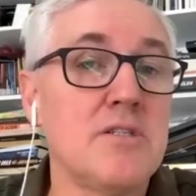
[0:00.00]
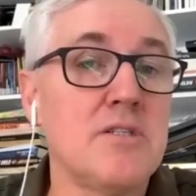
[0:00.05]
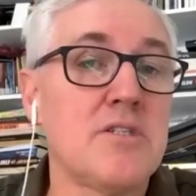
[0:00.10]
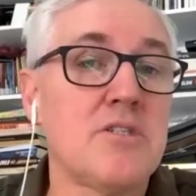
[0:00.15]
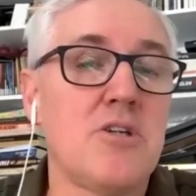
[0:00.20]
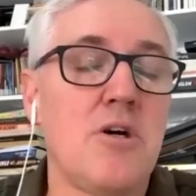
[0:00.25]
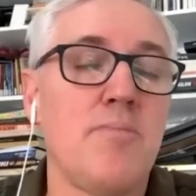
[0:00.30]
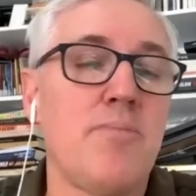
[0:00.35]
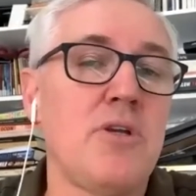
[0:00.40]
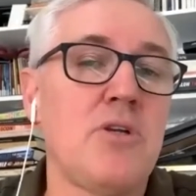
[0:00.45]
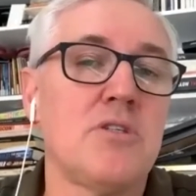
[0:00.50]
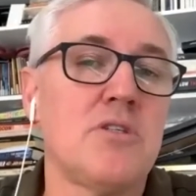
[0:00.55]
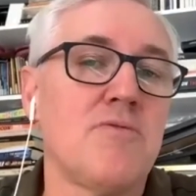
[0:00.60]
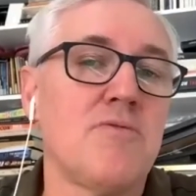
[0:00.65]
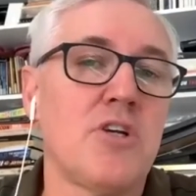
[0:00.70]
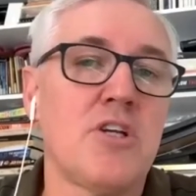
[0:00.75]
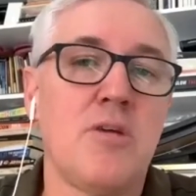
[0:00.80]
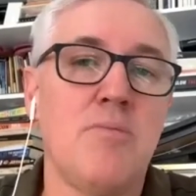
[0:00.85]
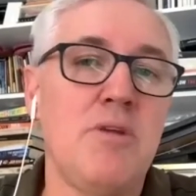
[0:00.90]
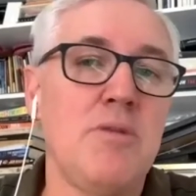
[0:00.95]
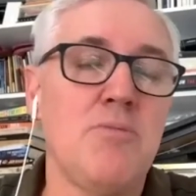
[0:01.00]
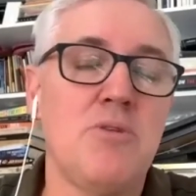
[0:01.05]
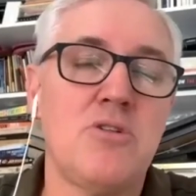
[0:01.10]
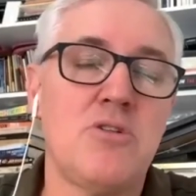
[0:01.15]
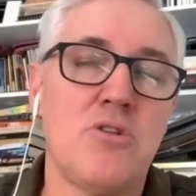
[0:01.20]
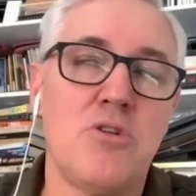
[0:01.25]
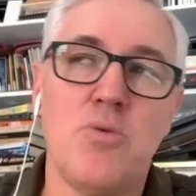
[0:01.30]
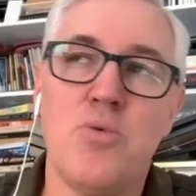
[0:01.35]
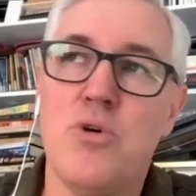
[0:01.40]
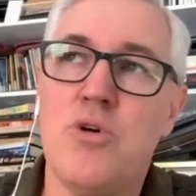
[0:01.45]
It's not because of a commitment
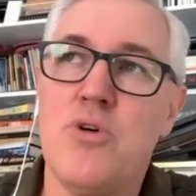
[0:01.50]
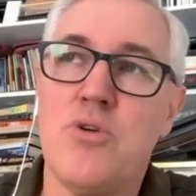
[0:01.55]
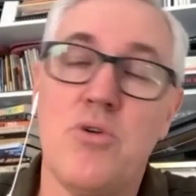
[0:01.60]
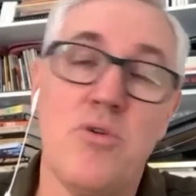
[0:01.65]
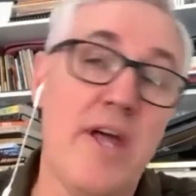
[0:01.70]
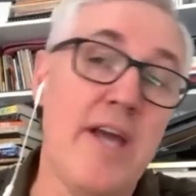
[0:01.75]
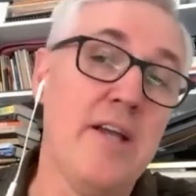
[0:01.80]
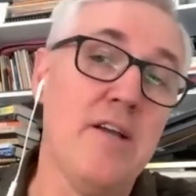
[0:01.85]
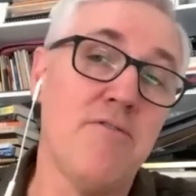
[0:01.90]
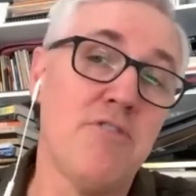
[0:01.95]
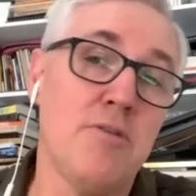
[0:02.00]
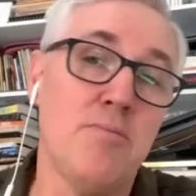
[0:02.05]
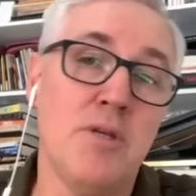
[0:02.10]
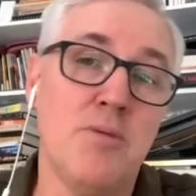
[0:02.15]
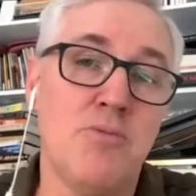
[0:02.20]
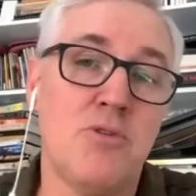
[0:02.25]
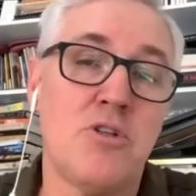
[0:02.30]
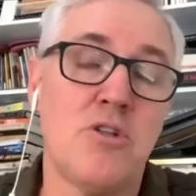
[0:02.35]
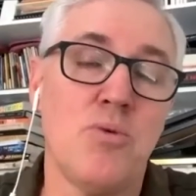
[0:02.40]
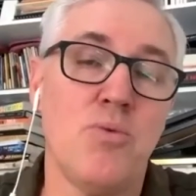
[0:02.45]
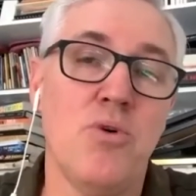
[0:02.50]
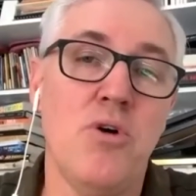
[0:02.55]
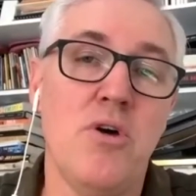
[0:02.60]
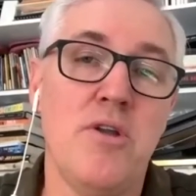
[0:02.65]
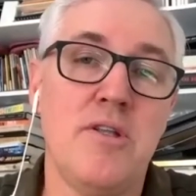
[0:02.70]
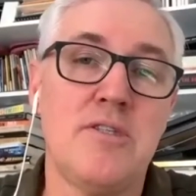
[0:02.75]
to the word or lack of commitment to the word.